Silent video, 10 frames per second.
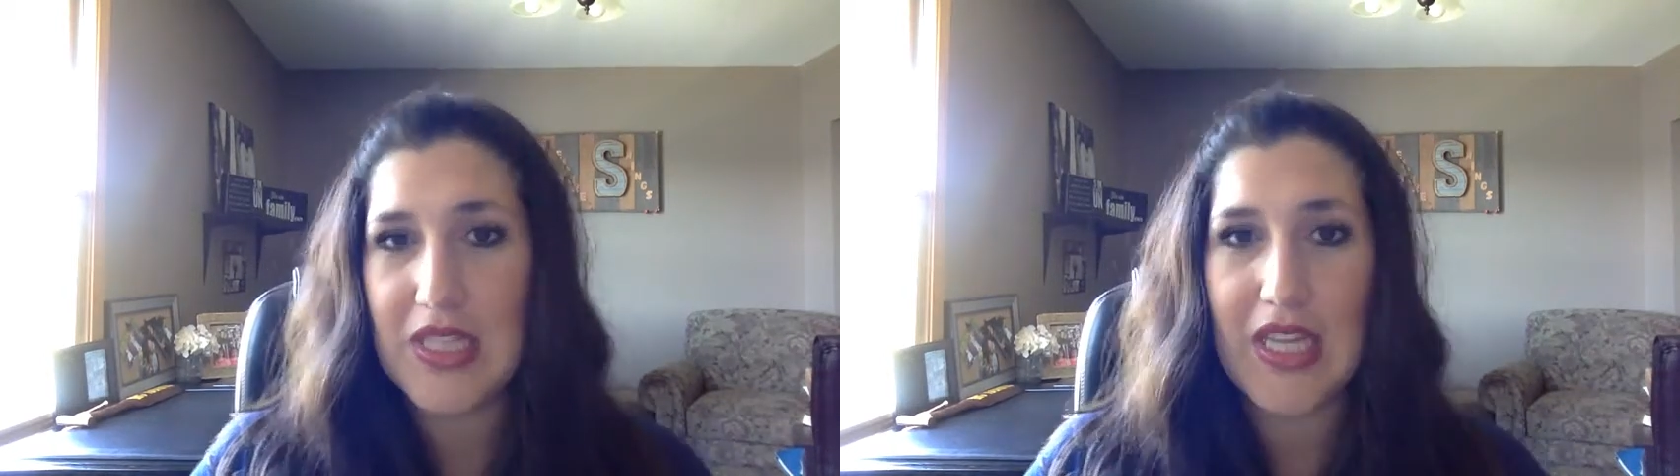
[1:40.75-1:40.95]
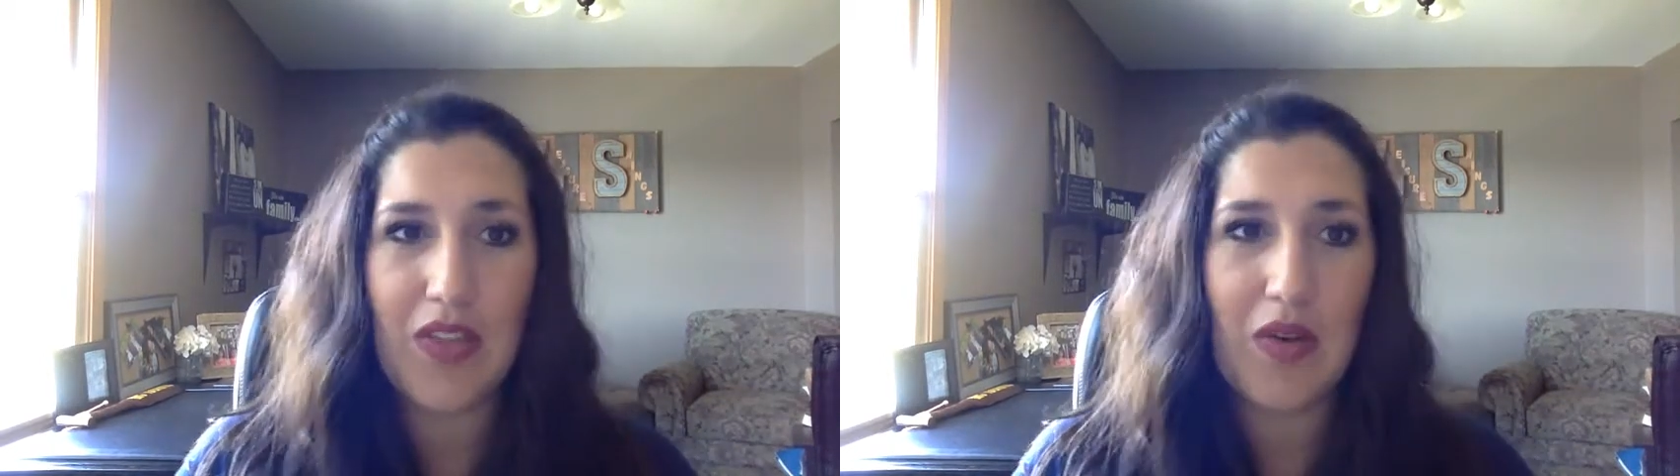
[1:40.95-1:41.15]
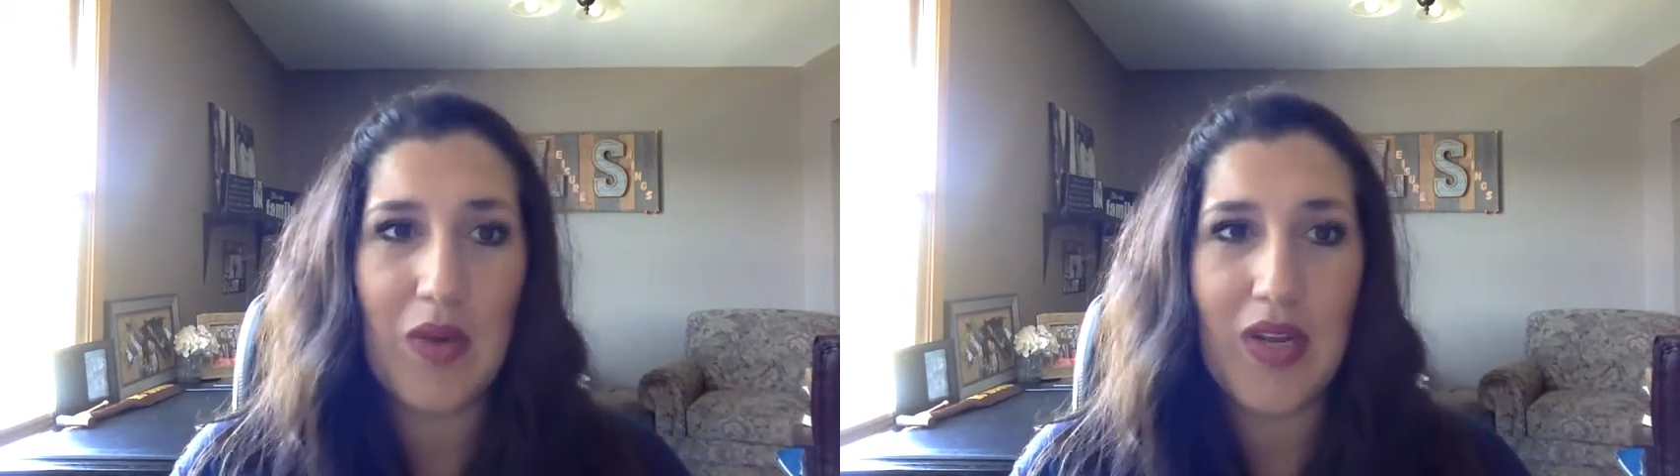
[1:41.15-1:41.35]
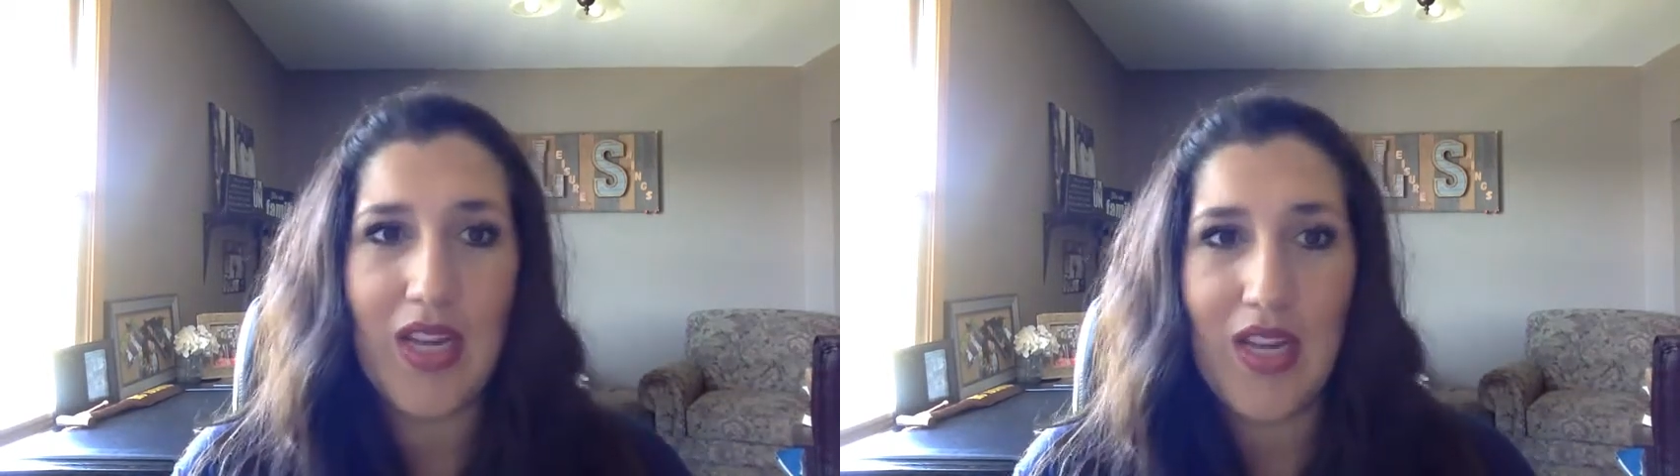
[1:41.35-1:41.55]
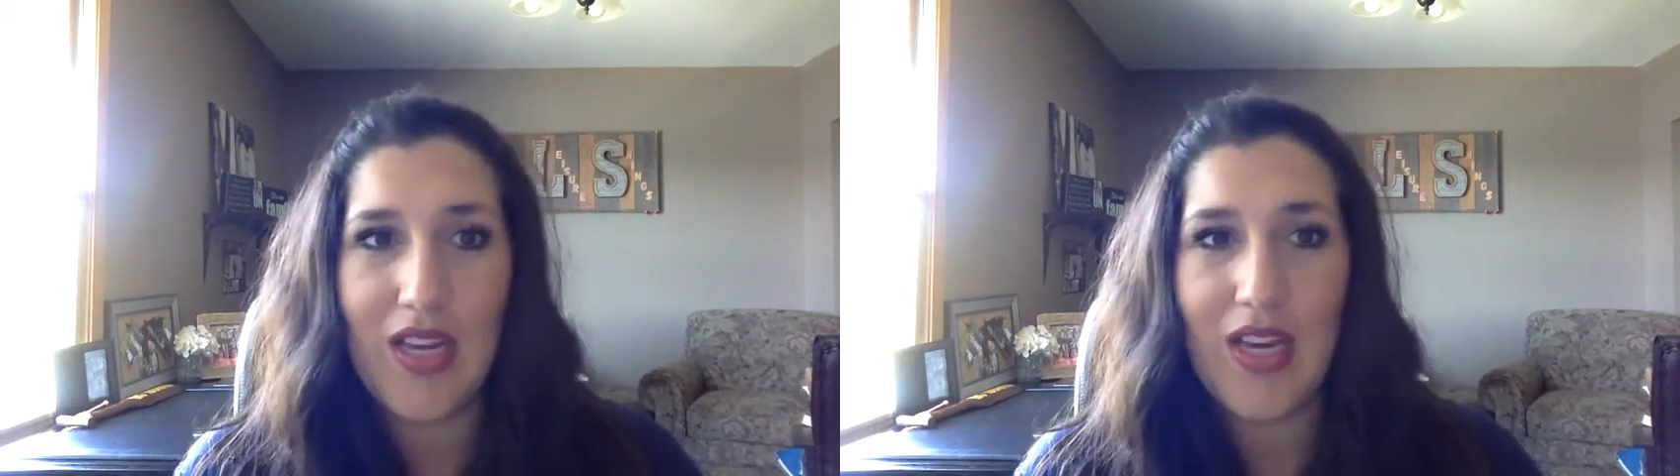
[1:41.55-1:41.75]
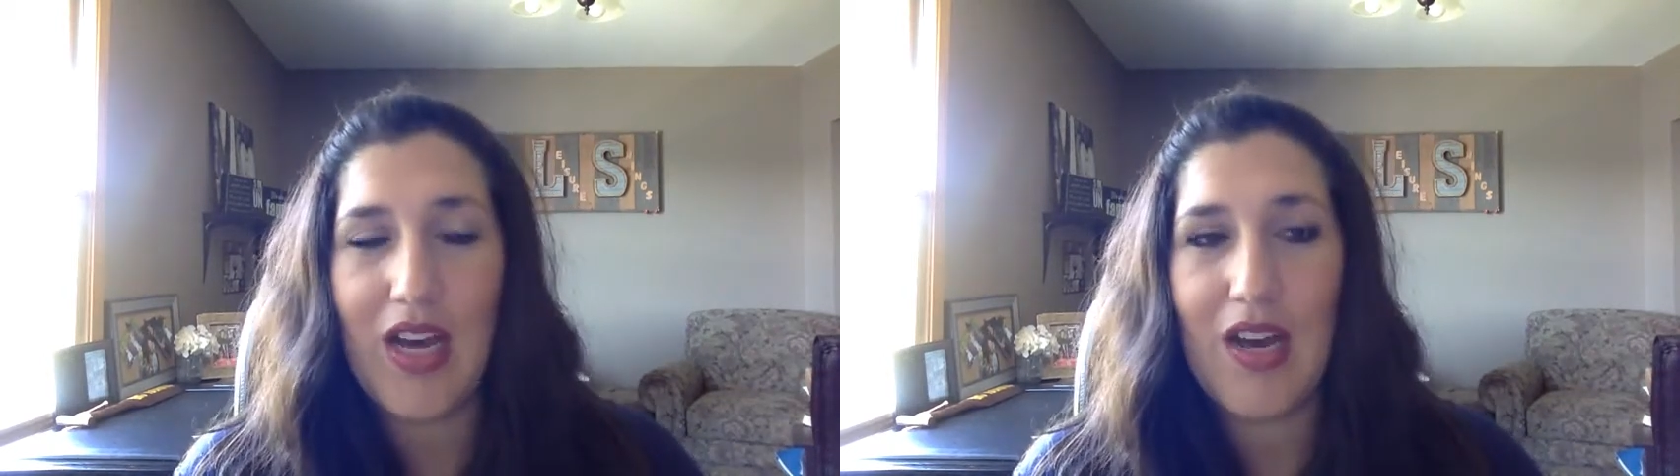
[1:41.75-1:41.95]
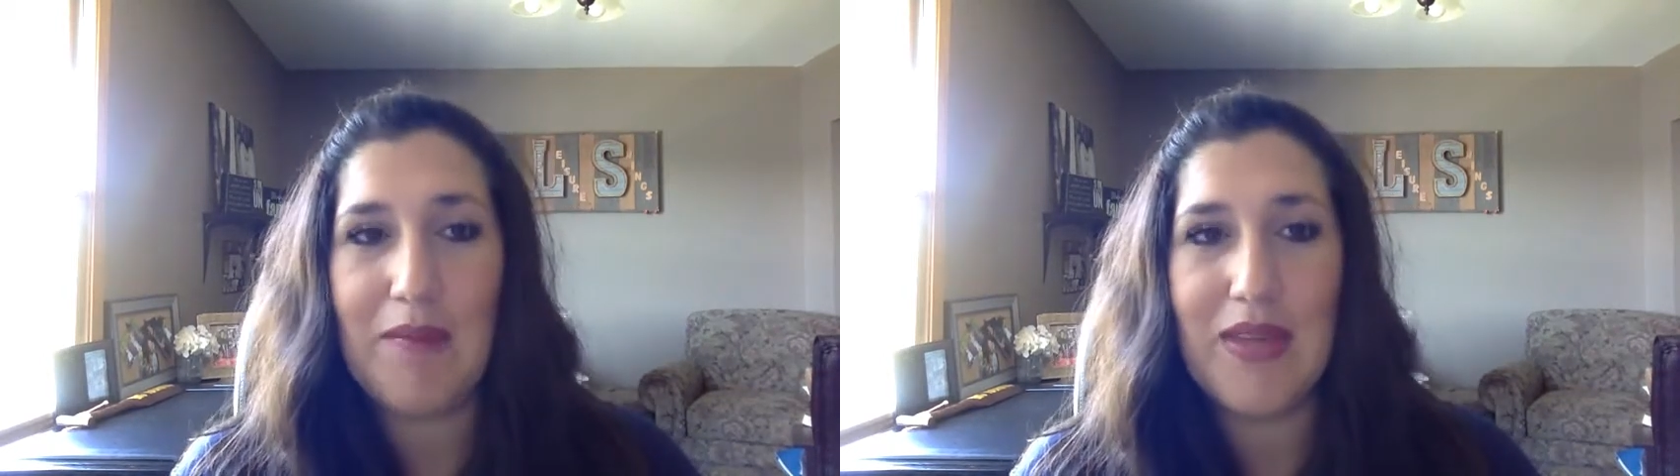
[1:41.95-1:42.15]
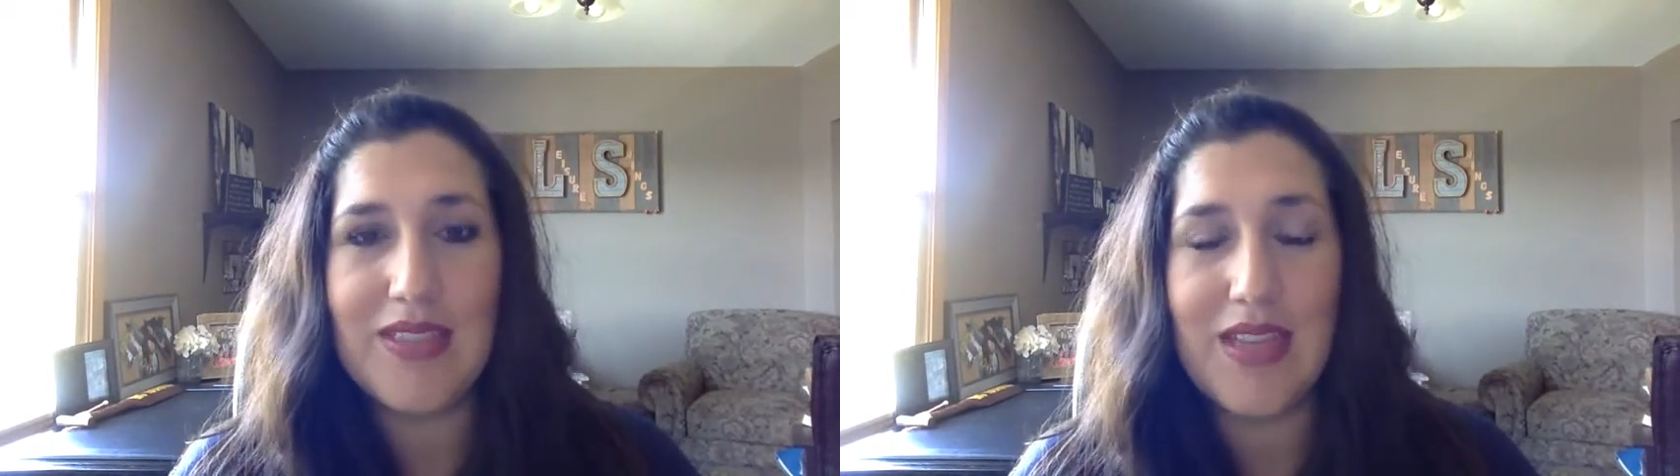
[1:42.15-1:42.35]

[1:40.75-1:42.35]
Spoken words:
The other one is